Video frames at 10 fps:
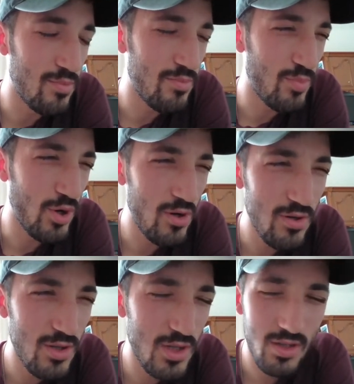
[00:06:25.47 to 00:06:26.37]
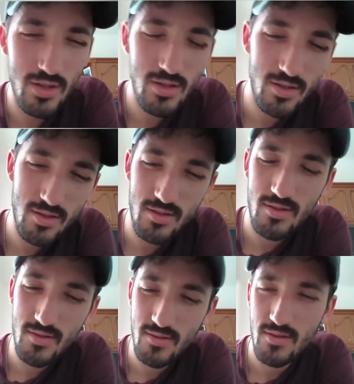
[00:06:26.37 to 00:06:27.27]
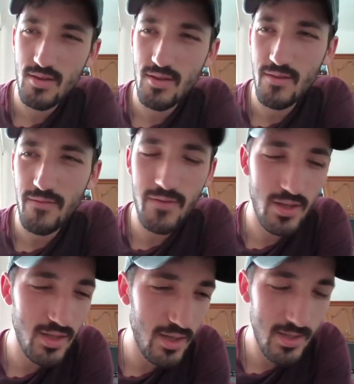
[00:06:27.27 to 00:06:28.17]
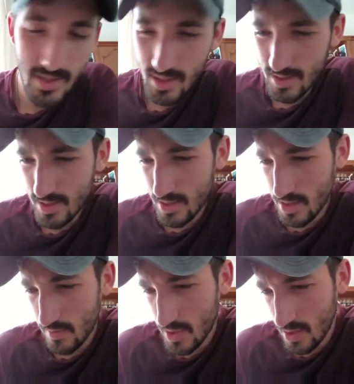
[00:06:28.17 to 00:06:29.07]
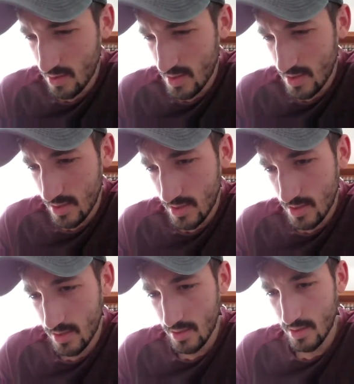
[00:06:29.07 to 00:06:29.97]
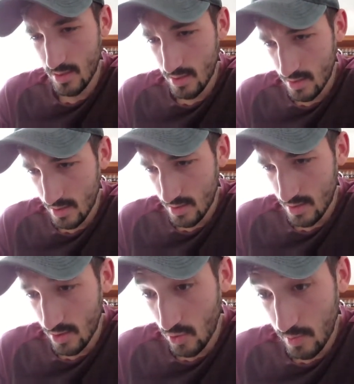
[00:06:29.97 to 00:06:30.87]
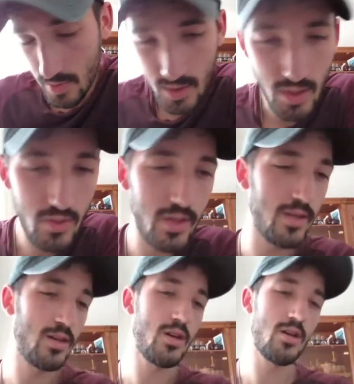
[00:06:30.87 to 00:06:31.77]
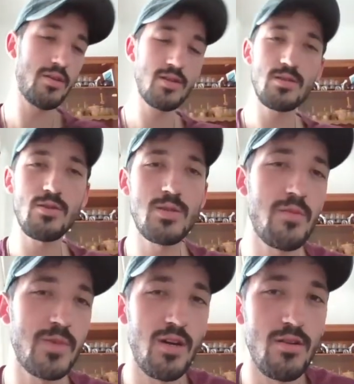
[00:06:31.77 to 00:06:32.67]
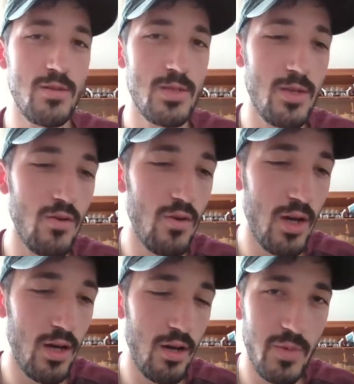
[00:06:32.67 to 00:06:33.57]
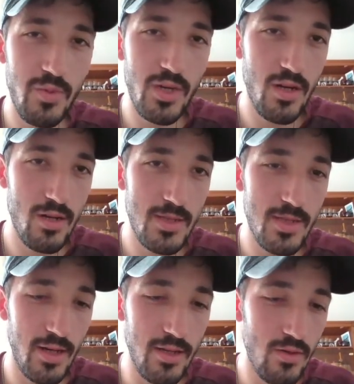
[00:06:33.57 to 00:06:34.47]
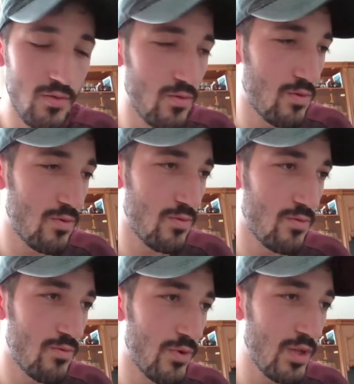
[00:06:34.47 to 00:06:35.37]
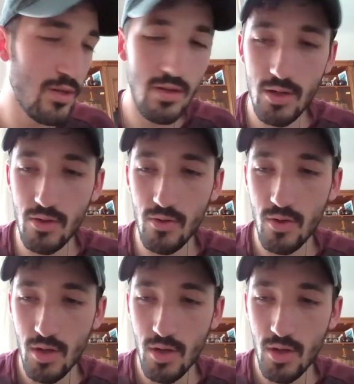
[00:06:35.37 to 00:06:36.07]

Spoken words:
purge. The fuck did he say? Is there subtitles in this? Nope. Okay, there's no subtitles. So I'm gonna be honest, I don't really know